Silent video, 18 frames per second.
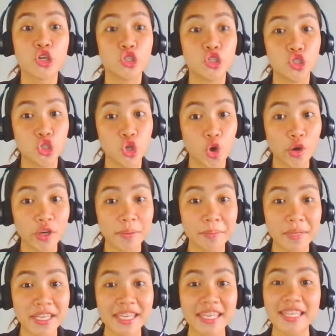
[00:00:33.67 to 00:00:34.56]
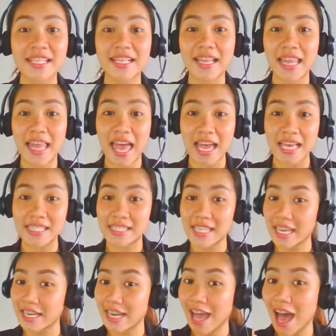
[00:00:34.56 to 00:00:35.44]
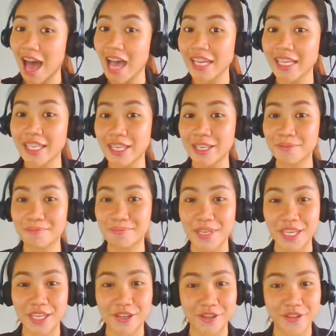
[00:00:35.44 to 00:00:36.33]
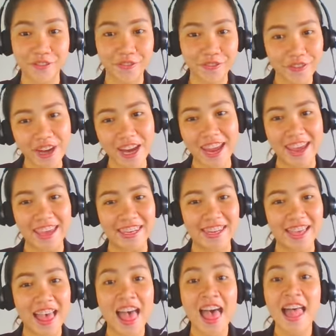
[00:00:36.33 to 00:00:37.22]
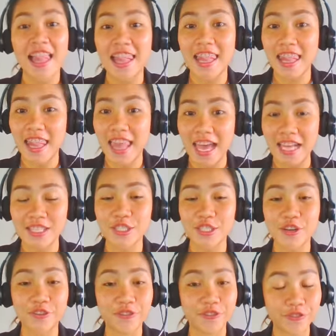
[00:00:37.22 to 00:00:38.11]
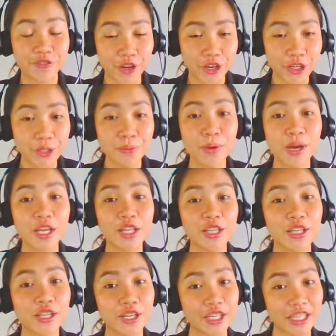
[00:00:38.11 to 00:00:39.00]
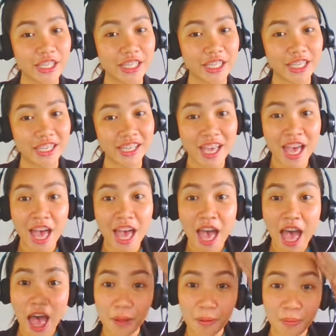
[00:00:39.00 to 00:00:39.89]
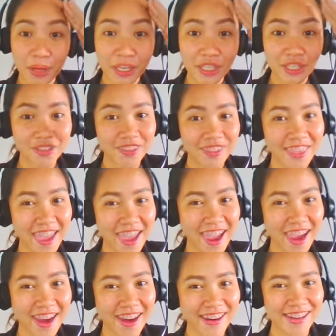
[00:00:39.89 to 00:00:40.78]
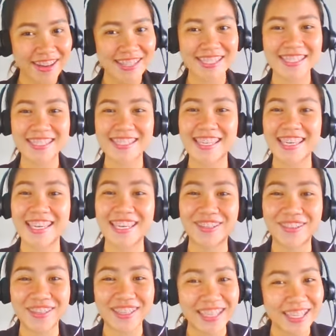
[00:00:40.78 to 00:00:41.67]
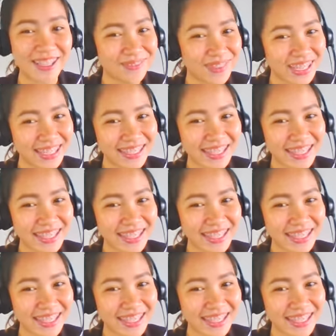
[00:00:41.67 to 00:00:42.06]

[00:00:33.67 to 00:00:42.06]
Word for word: Join me in class and I can be your friend. Let's have fun while learning. I'll wait you there. See you in my